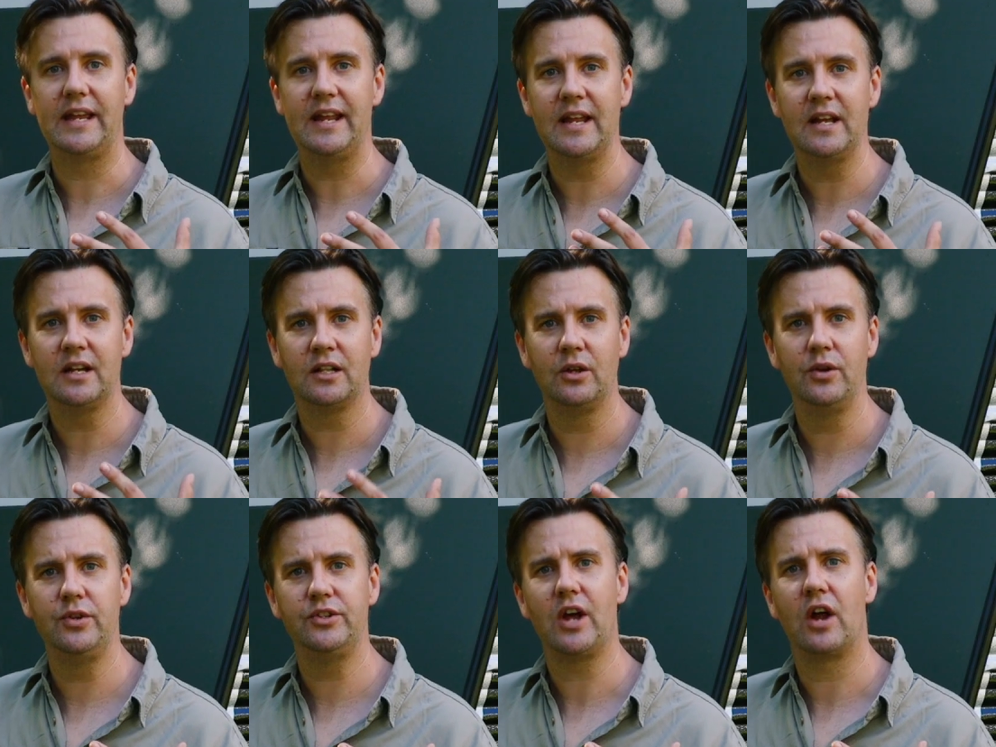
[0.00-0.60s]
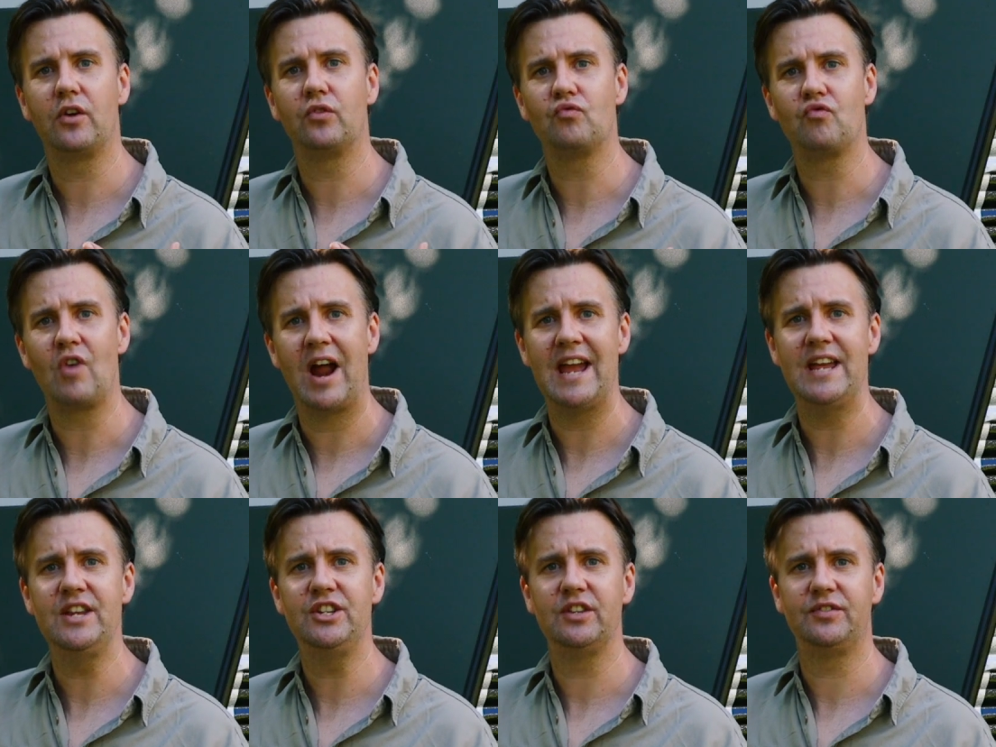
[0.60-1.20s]
it includes a
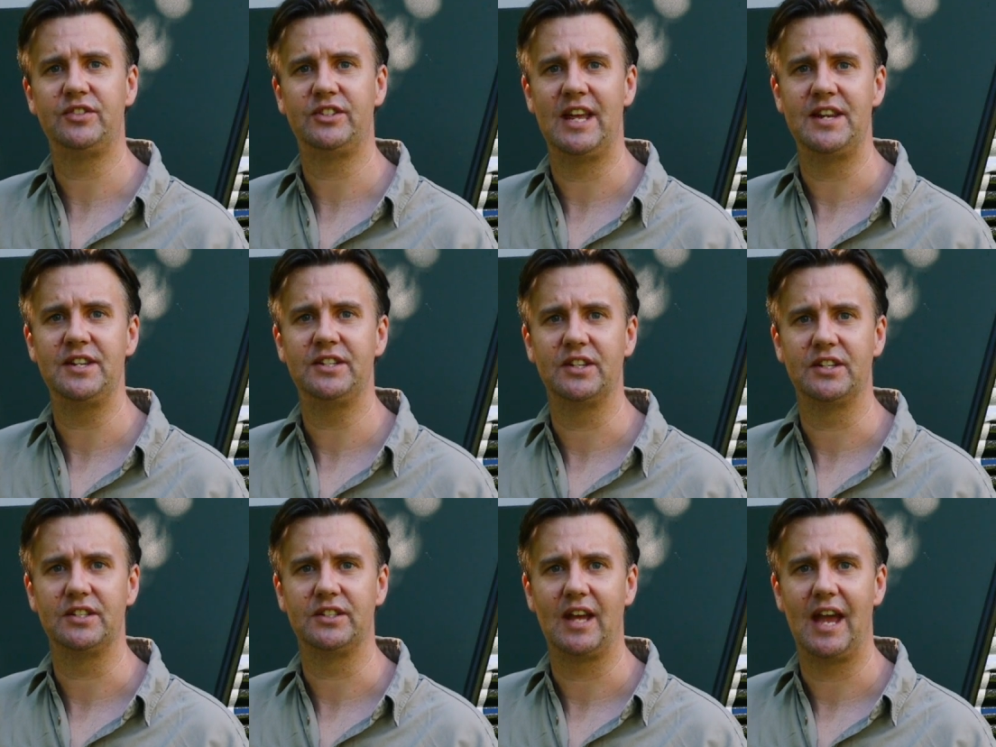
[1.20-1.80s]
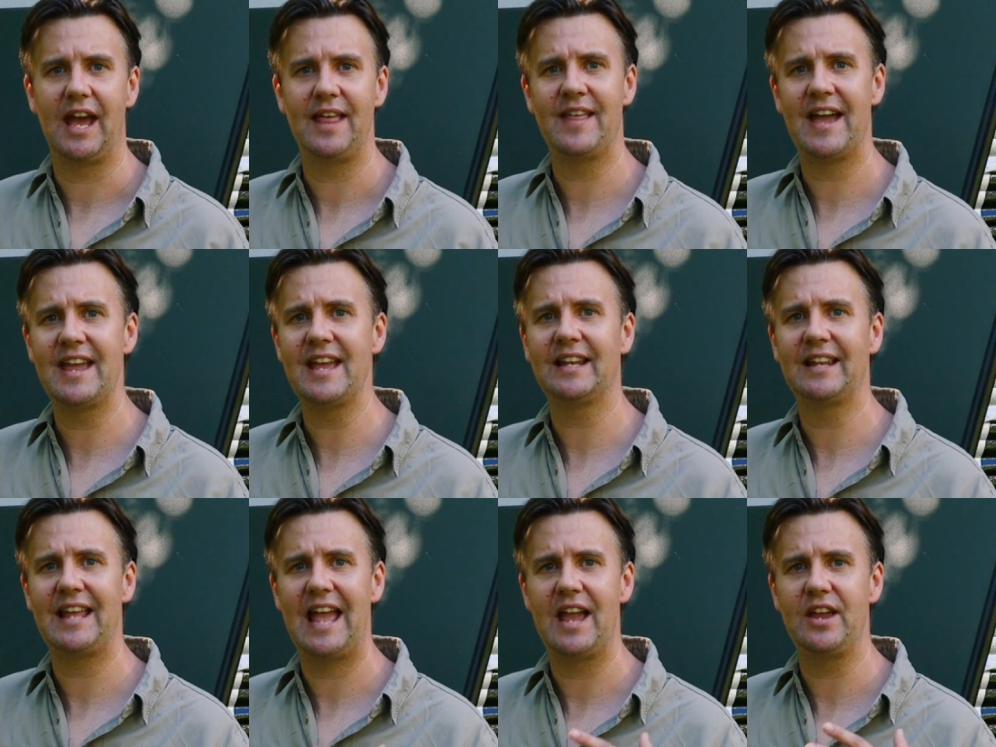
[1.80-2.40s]
range of sensors and they
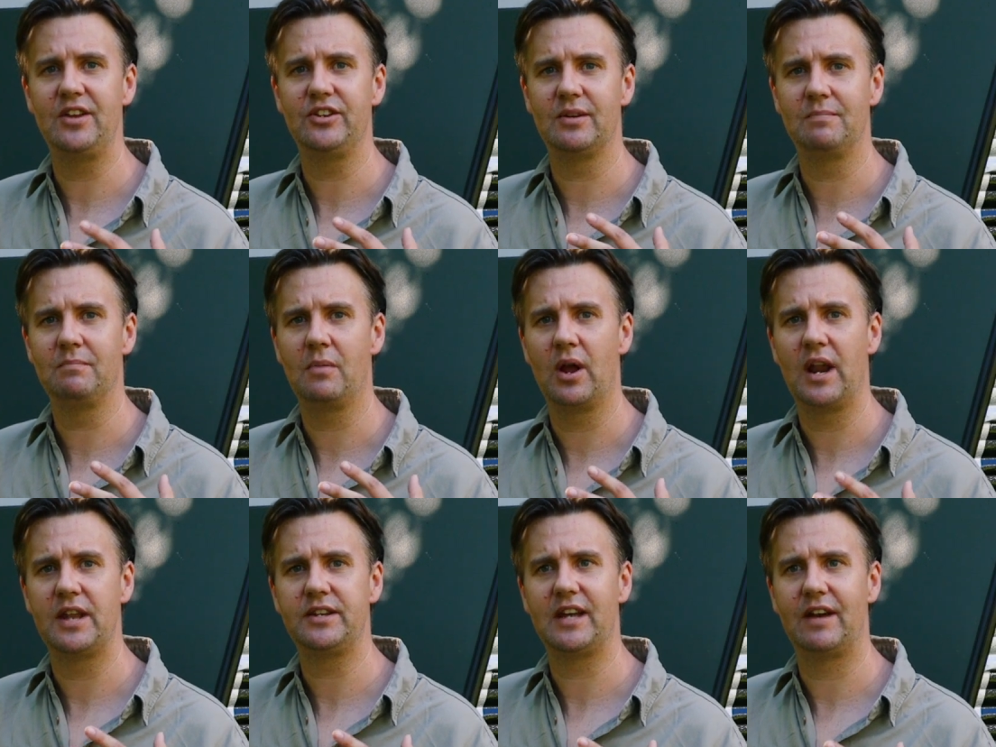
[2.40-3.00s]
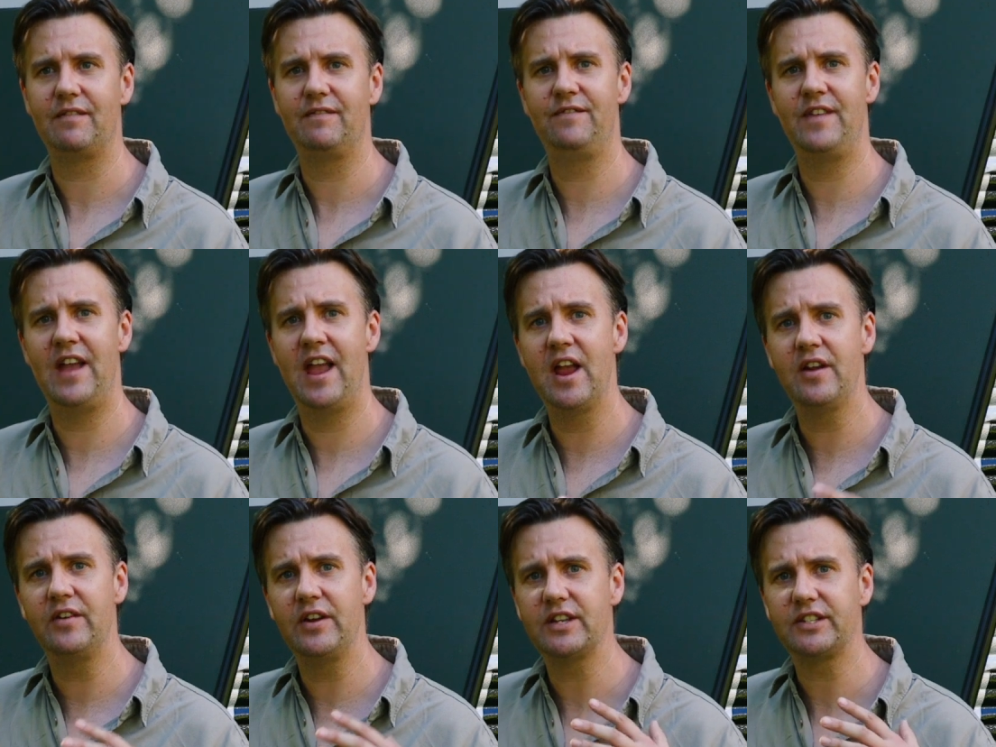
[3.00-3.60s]
allow you to monitor
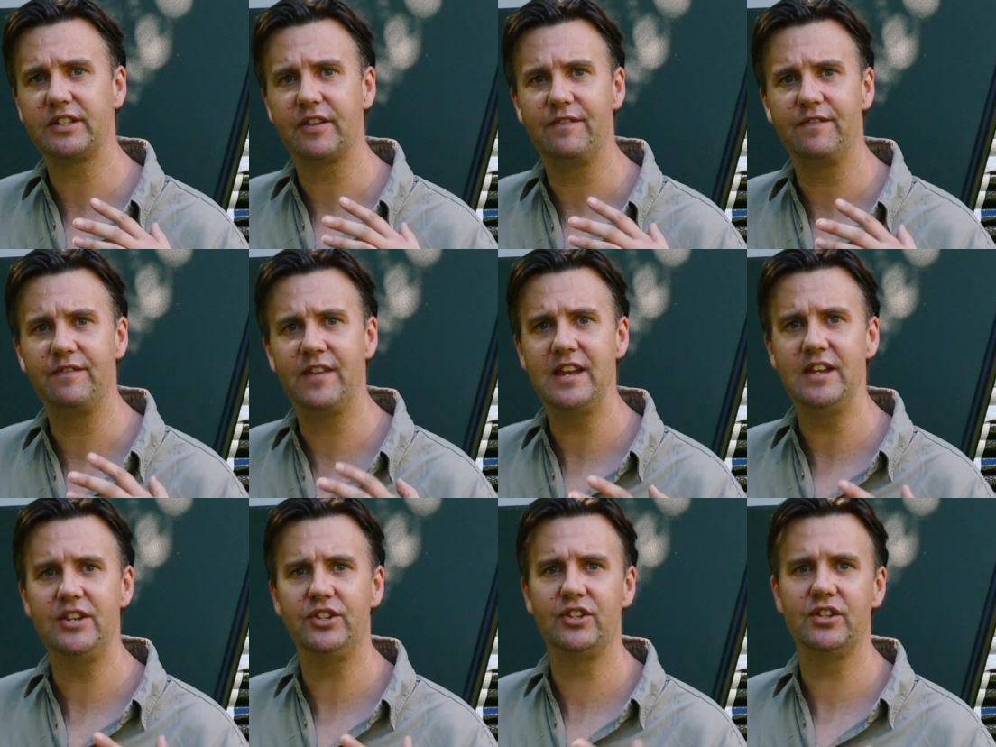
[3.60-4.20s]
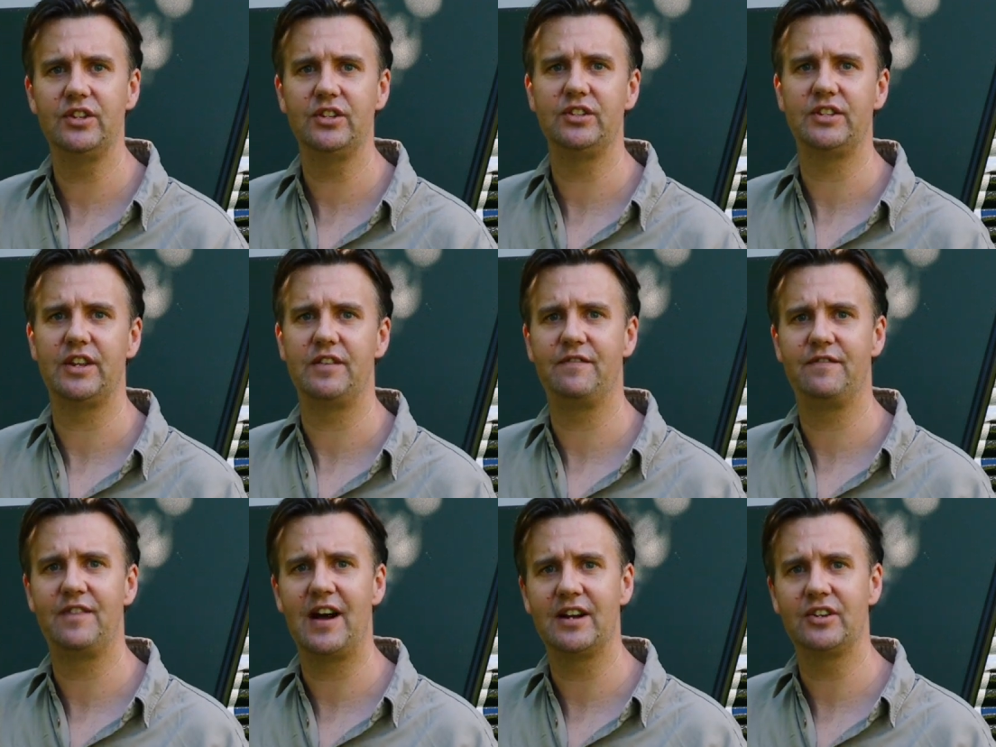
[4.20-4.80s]
various features
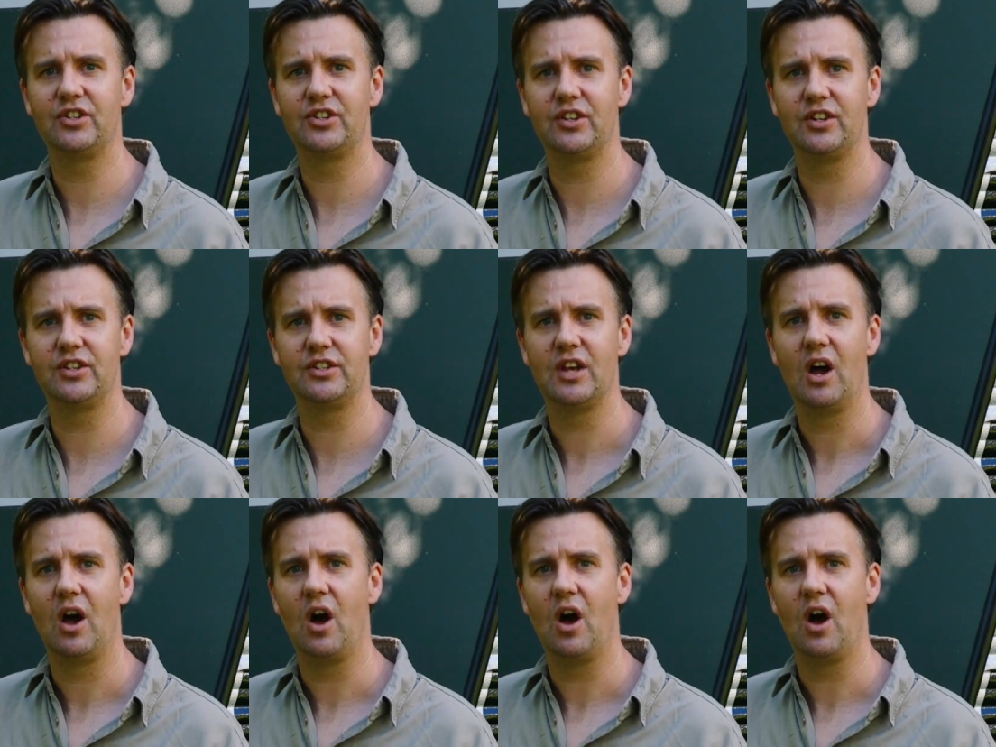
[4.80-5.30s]
and functions